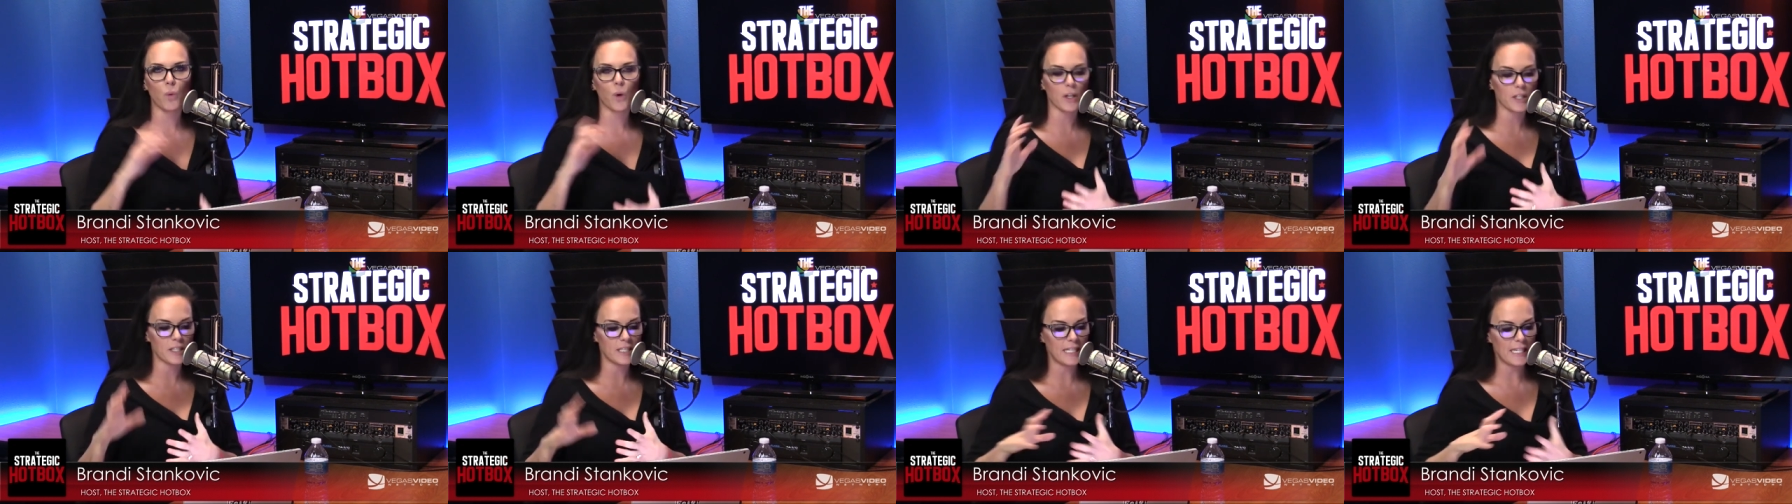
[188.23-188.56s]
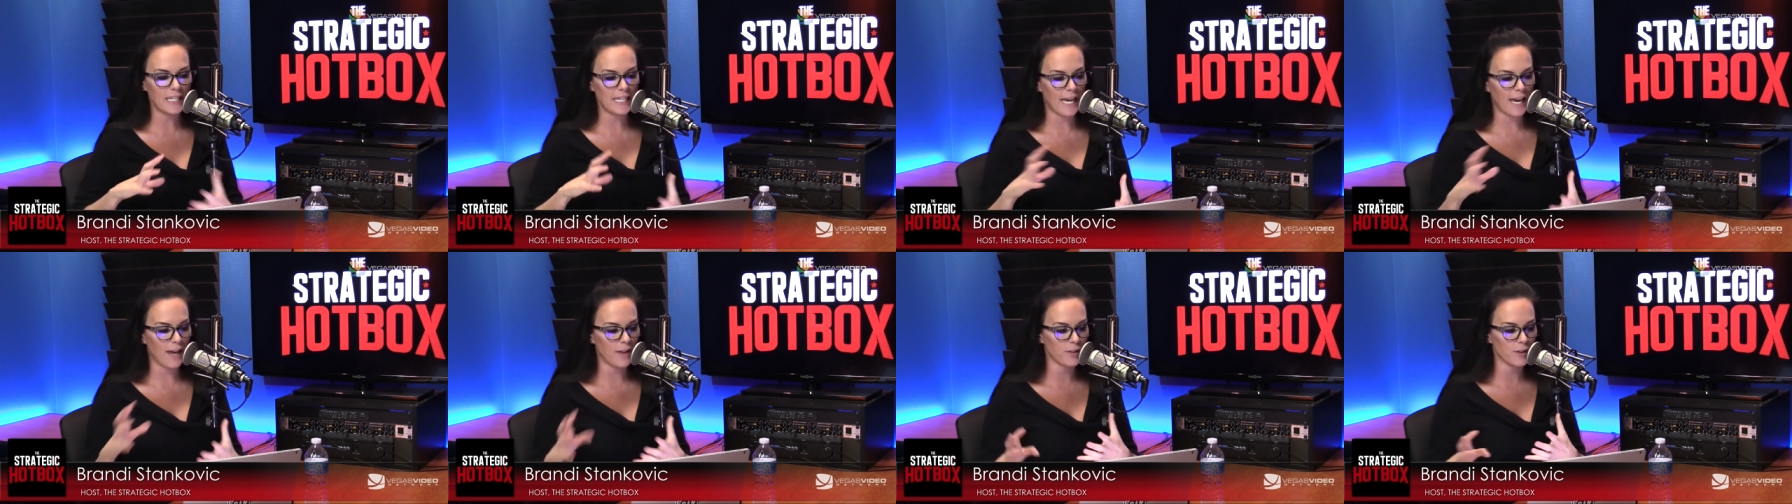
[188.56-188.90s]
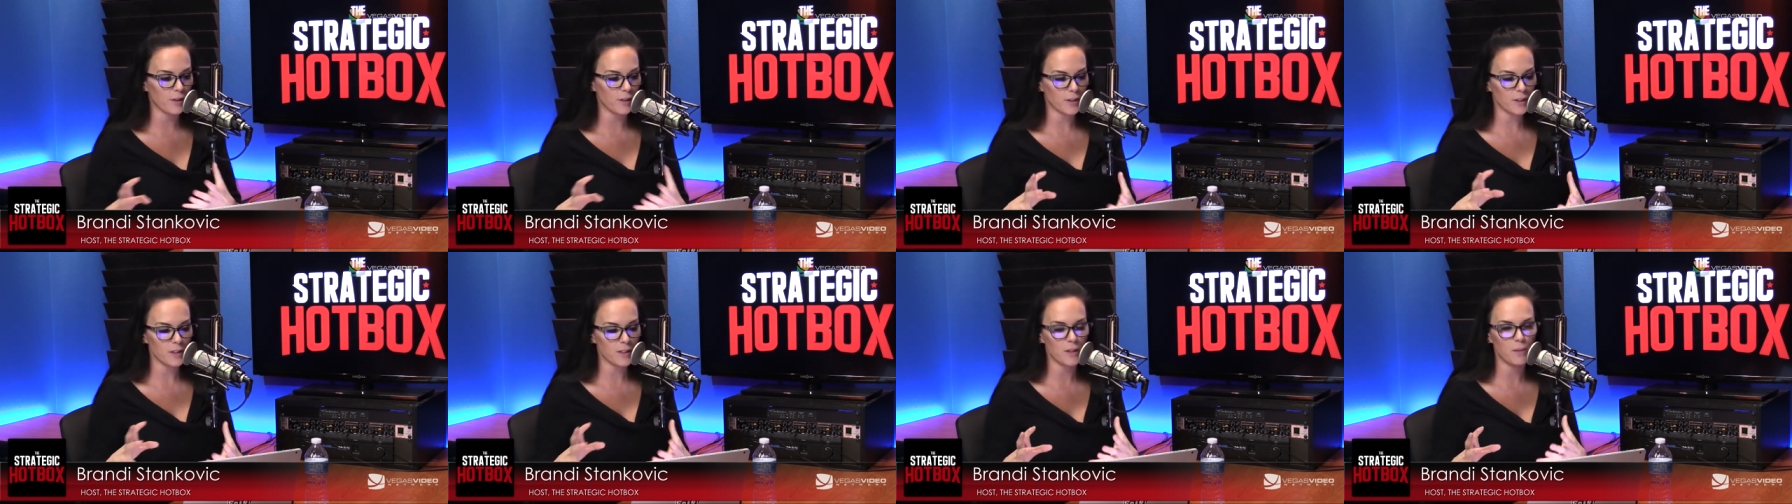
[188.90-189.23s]
work
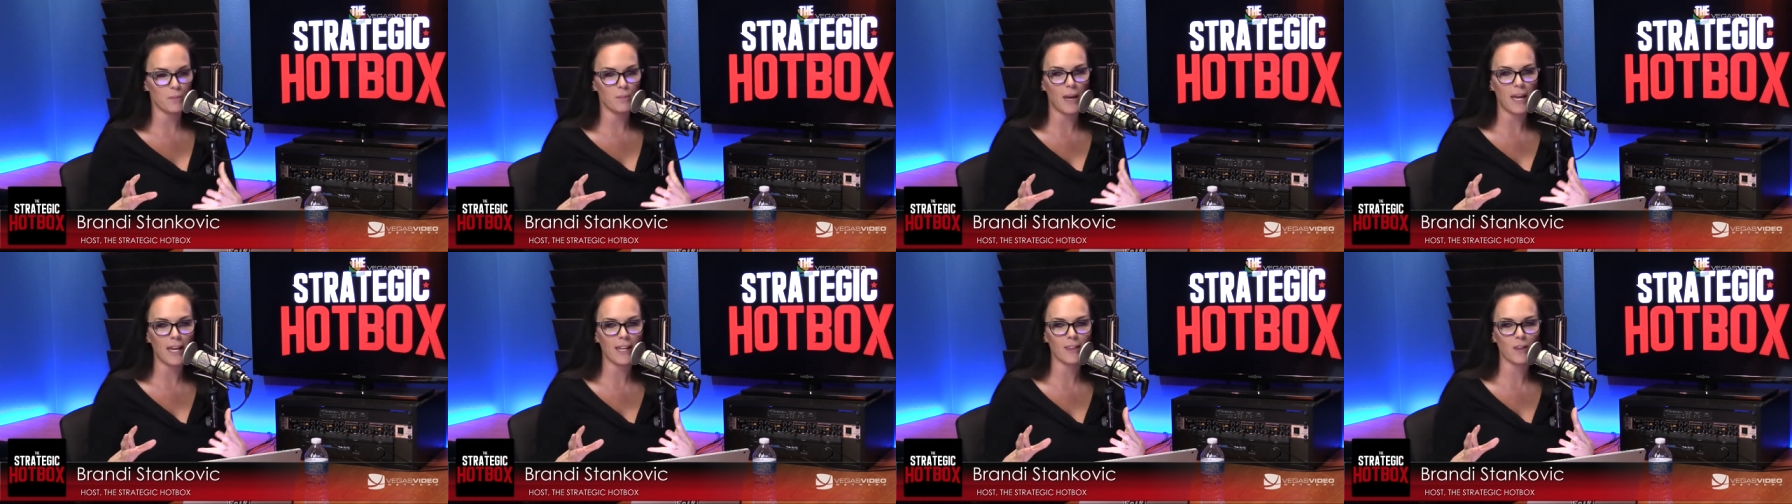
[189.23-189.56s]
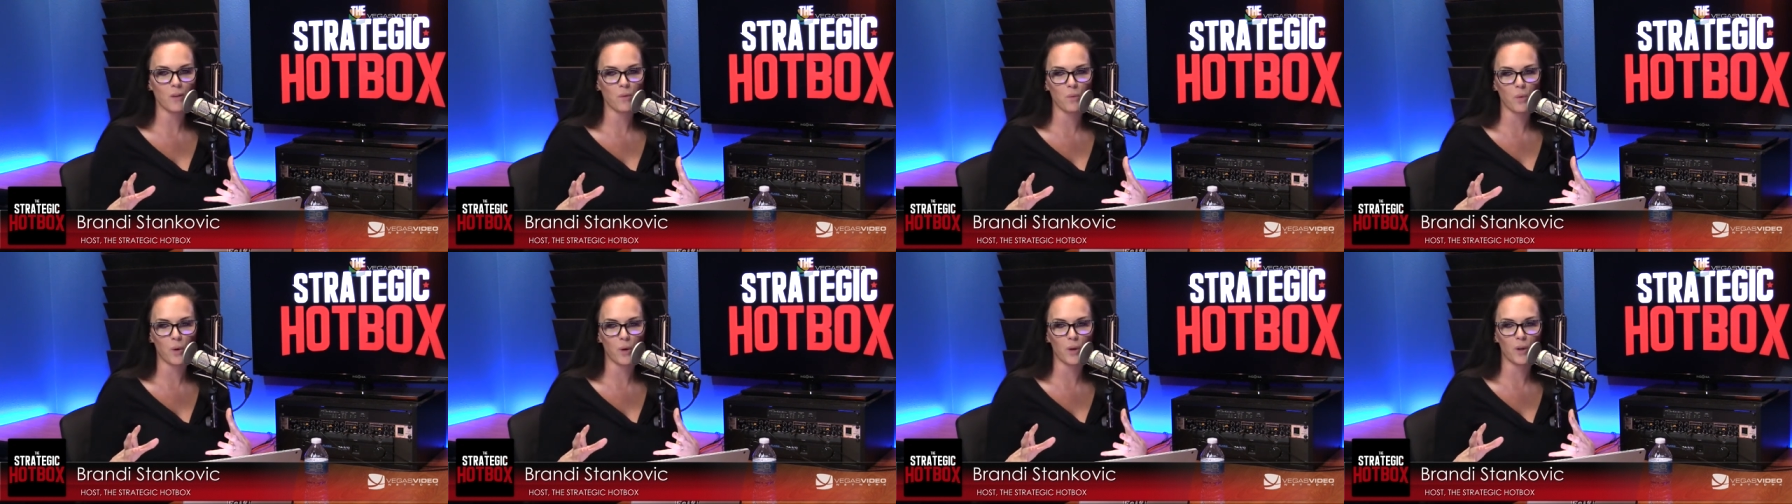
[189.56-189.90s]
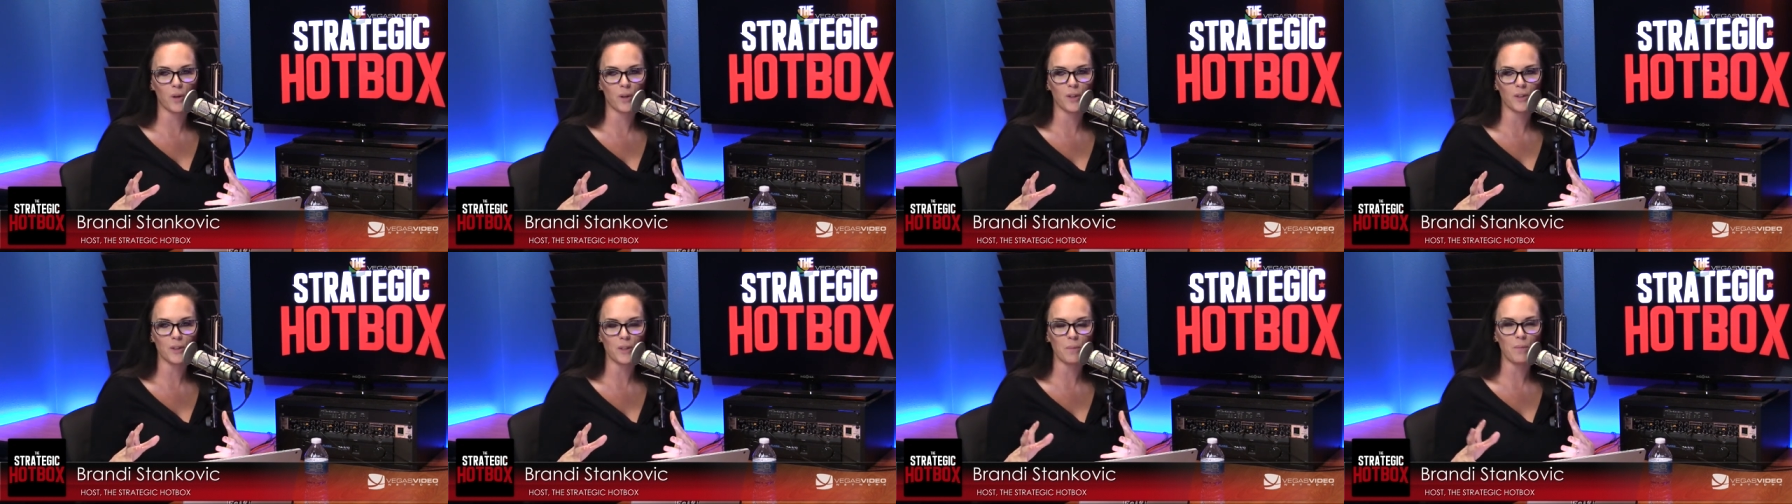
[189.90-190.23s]
together to make the
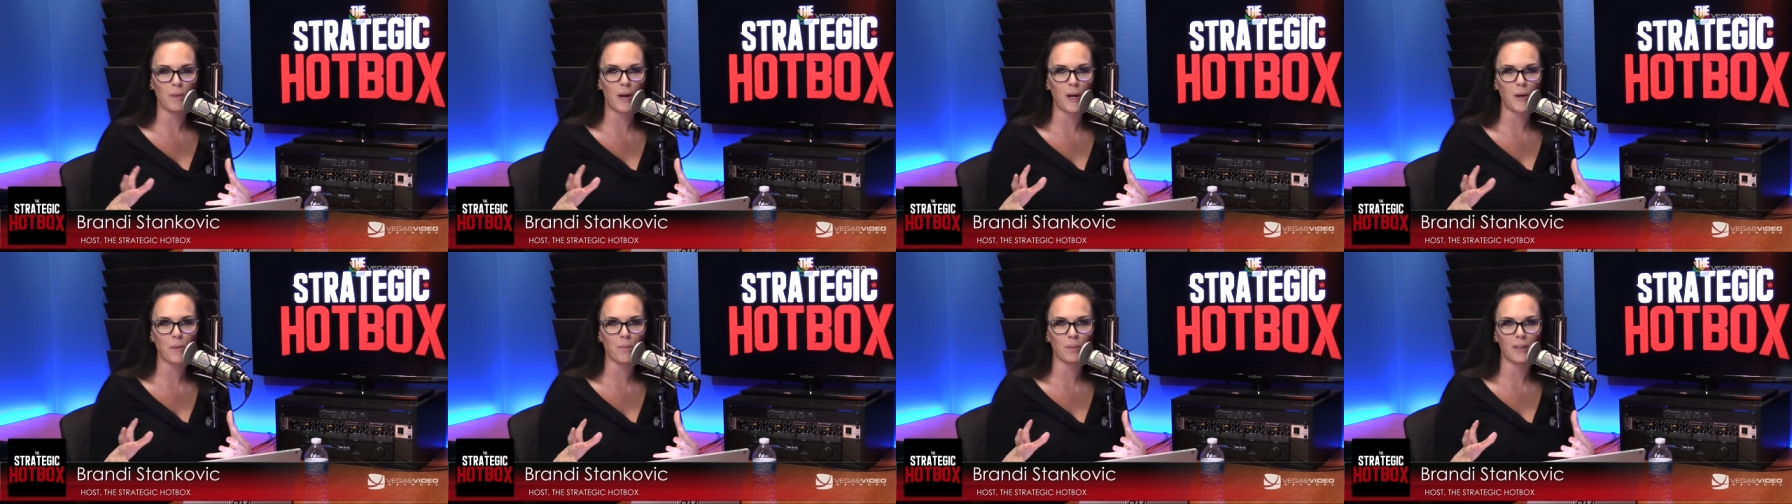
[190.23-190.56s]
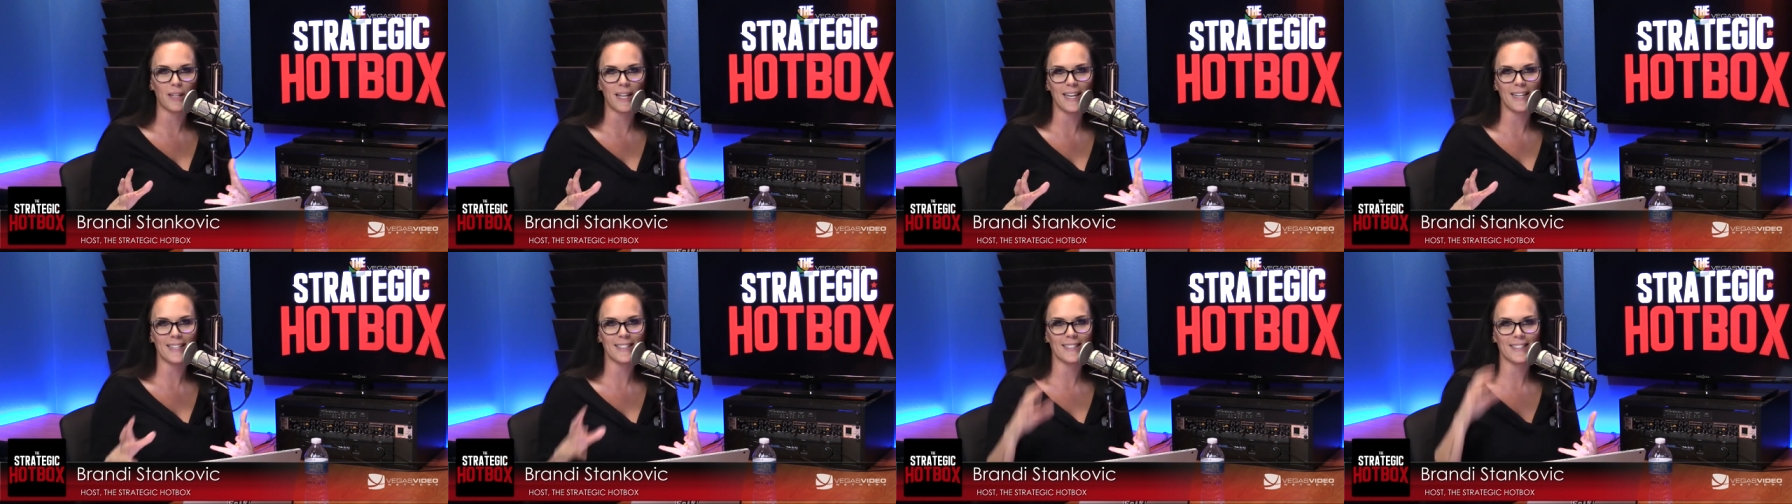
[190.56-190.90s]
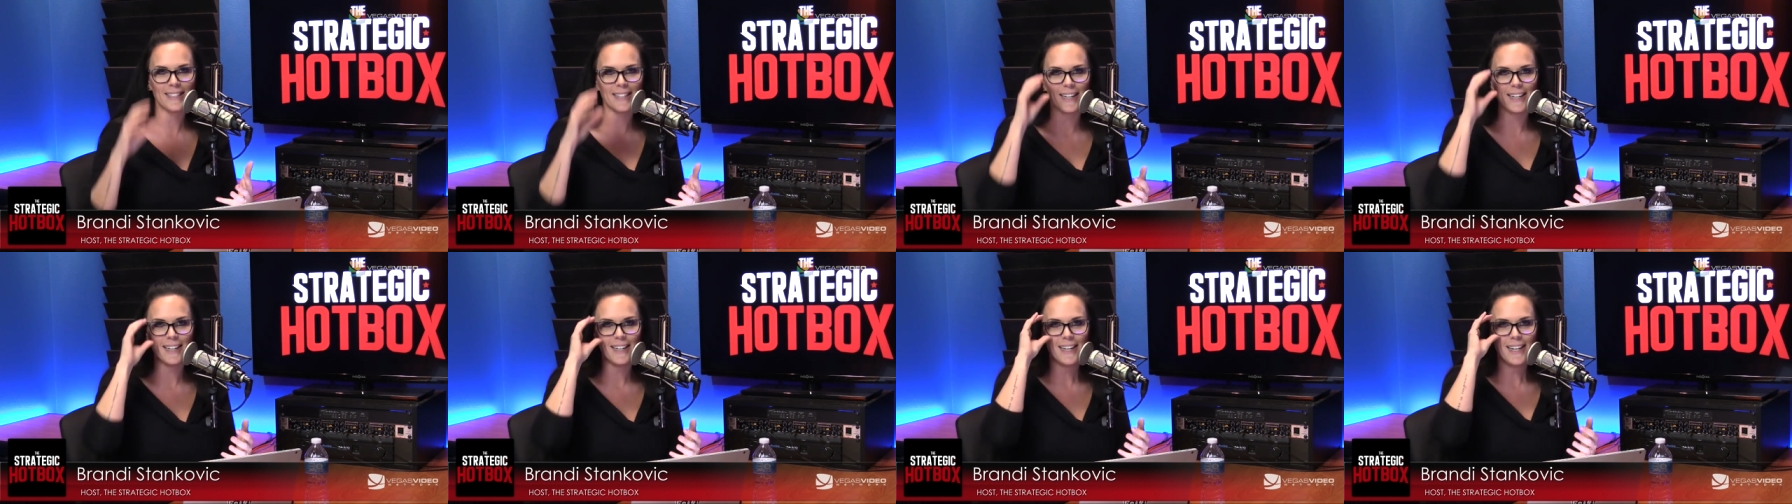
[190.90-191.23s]
world a better place,
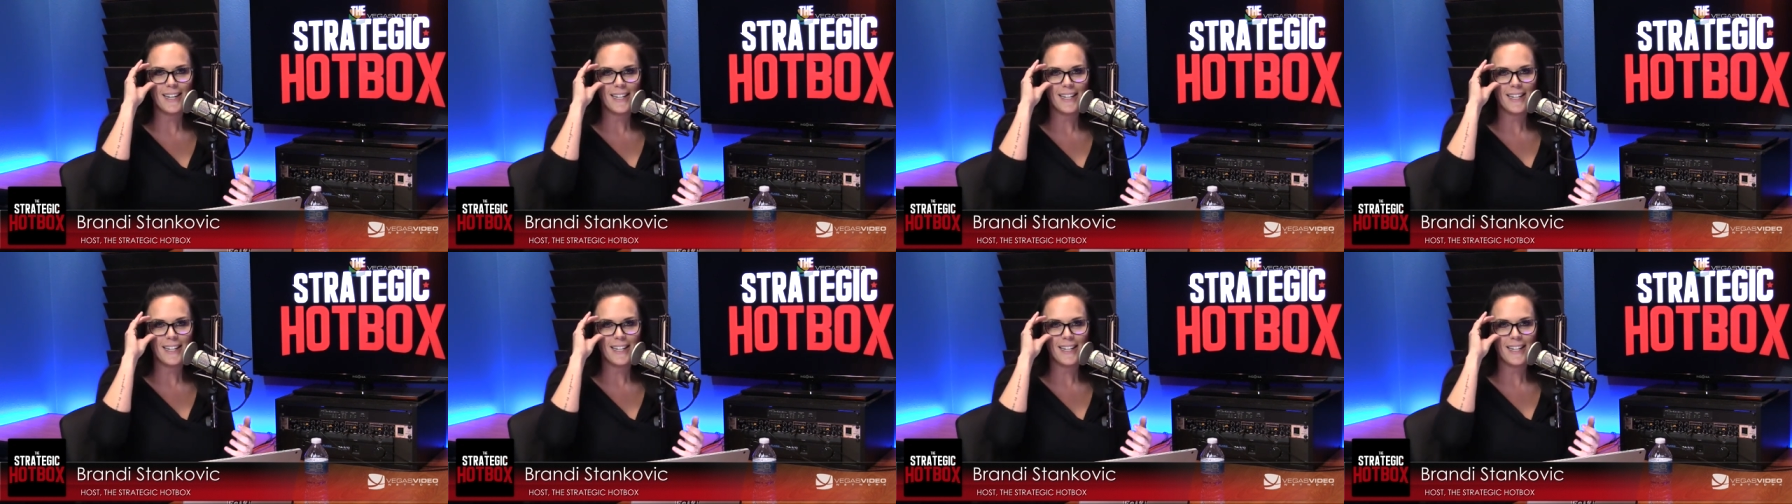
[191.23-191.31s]
to,